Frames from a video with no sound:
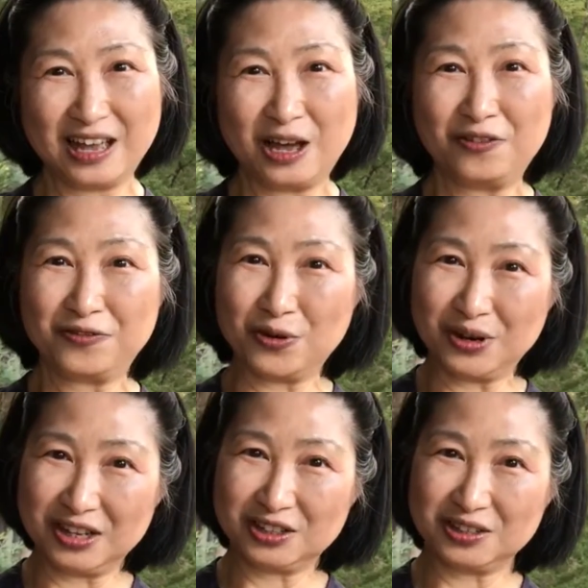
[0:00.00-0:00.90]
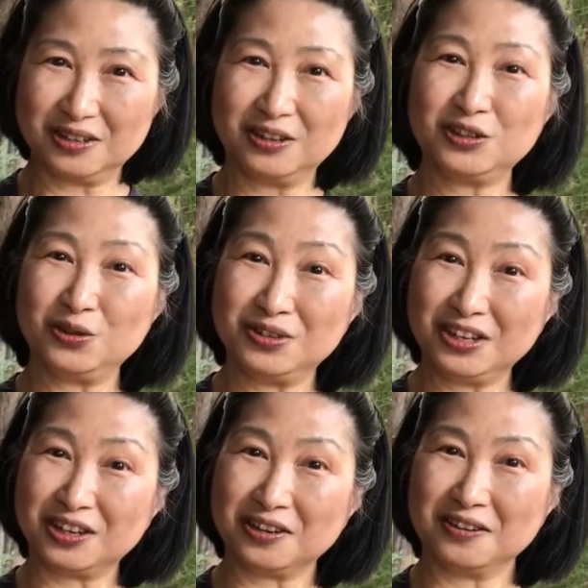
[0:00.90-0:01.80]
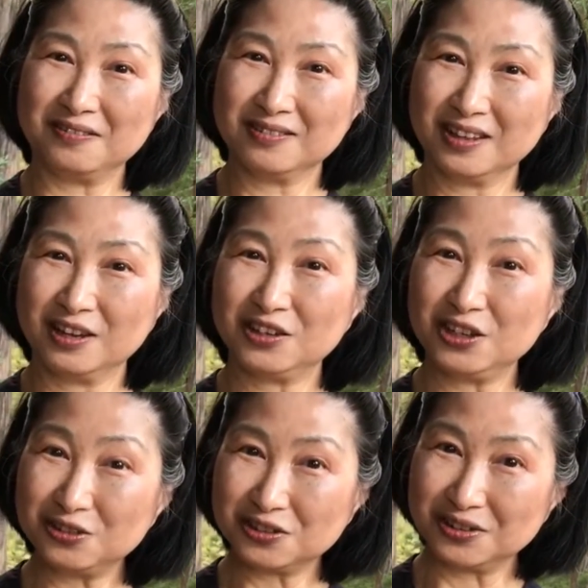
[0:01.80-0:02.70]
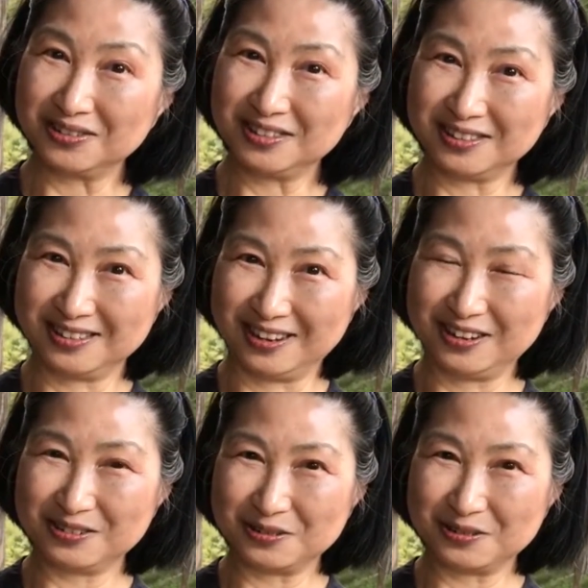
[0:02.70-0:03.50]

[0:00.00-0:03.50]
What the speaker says: for its unique nutrients in it.